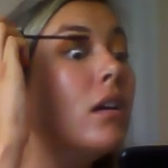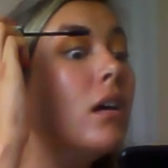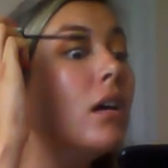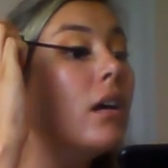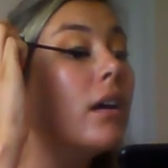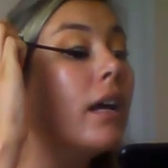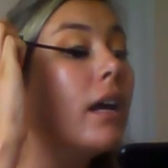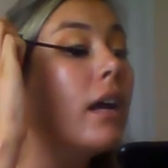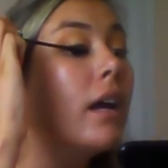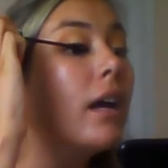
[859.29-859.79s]

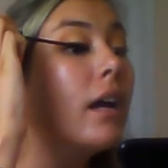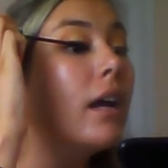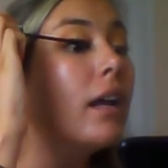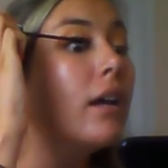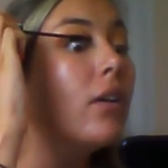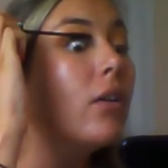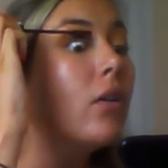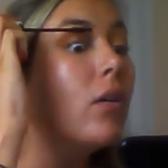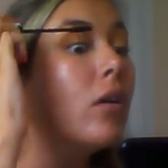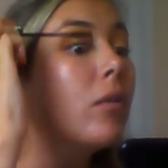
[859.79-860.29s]
Again,
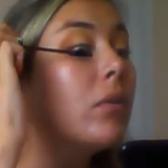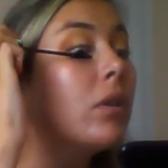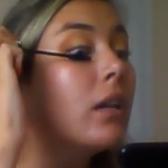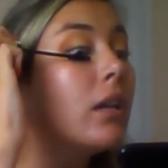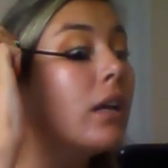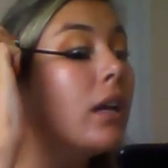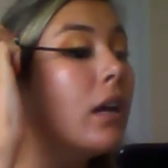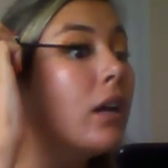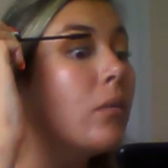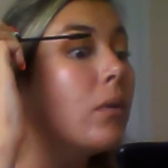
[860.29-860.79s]
normally
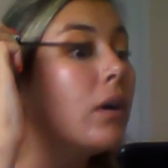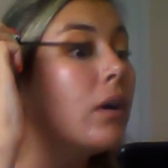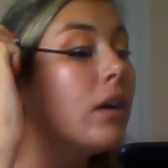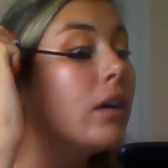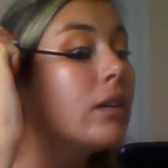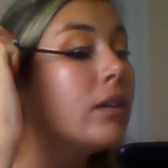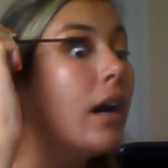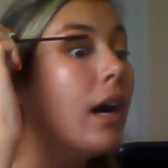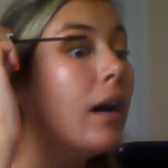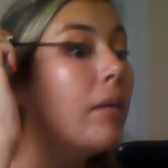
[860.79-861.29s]
I'd wear a
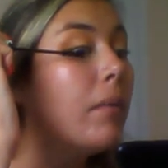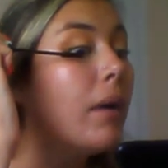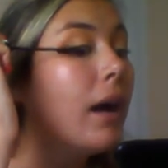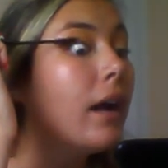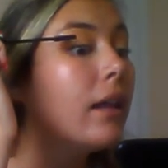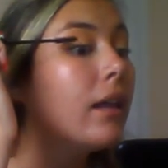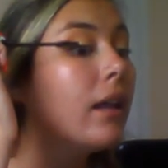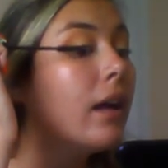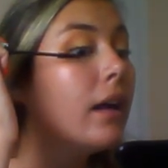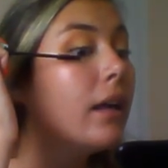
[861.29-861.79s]
top
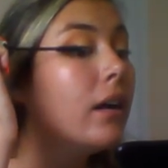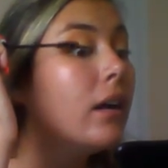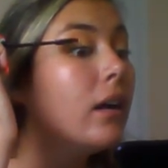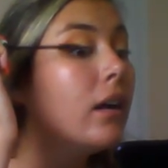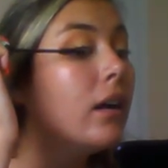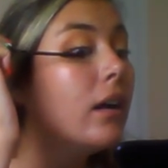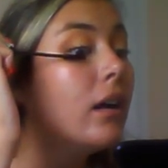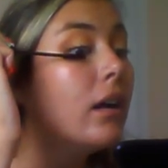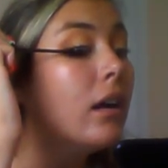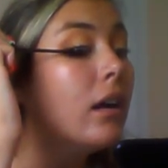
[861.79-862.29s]
eyeliner,